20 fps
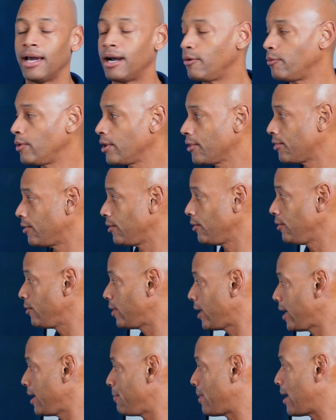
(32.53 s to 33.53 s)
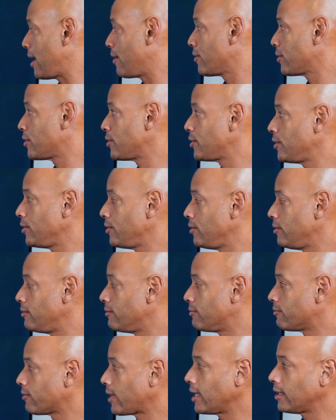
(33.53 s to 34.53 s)
Now, with the new aPower
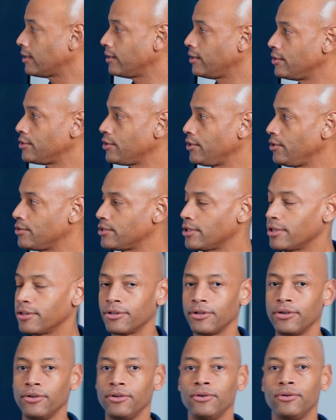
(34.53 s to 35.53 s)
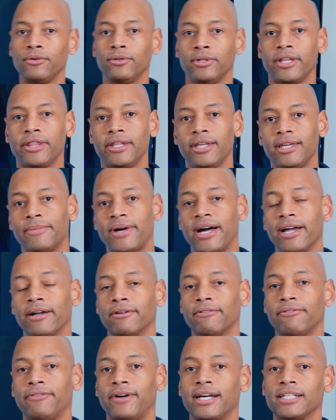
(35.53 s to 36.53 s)
2, Franklin is using the new lithium
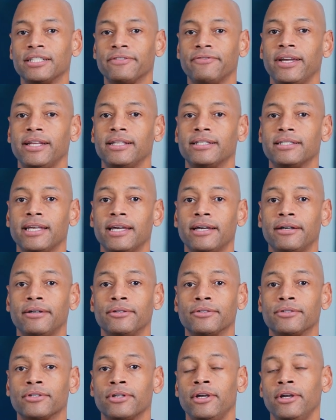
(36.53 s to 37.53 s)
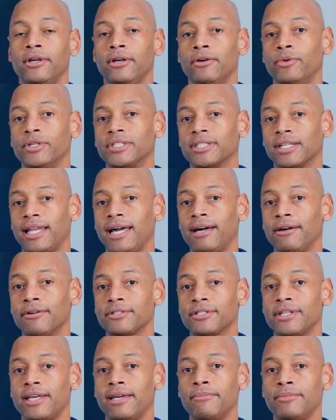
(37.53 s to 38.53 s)
iron phosphate cells, which
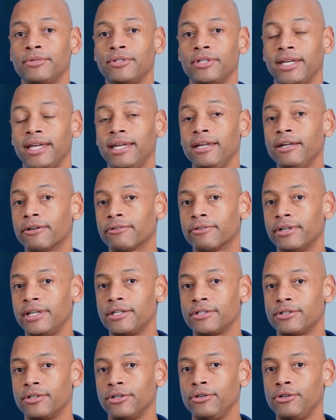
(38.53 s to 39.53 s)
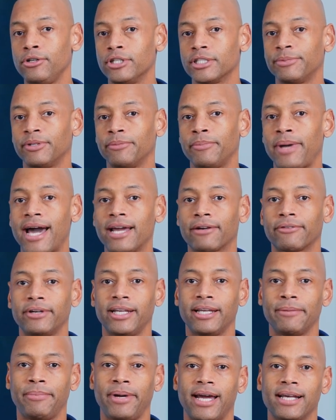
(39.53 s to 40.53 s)
allows them to increase the usable battery
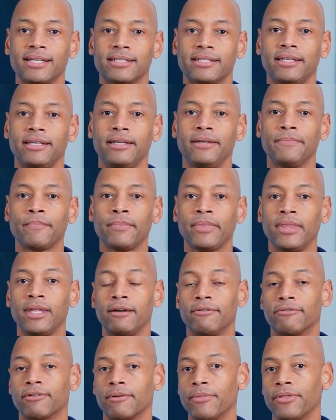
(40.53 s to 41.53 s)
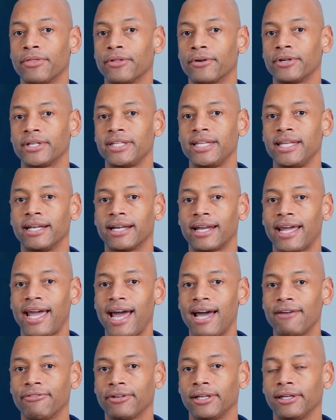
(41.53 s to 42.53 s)
capacity from
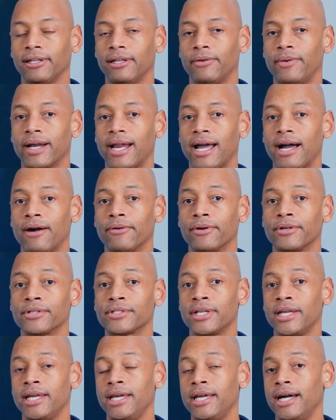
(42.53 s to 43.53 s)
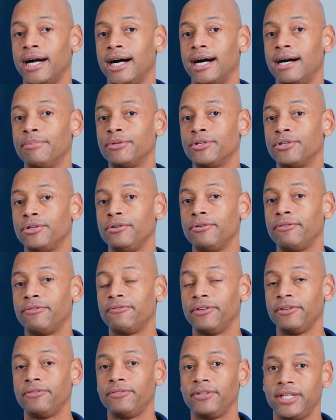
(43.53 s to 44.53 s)
13.5 kilowatt hours up to
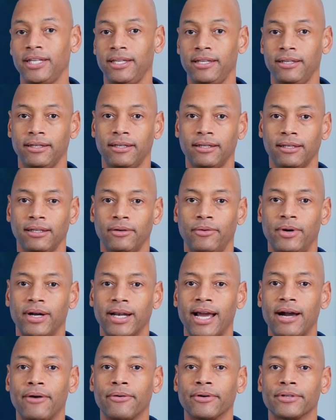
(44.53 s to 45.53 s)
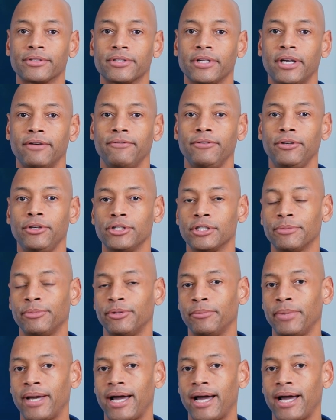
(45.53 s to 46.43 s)
15 kilowatt hours of usable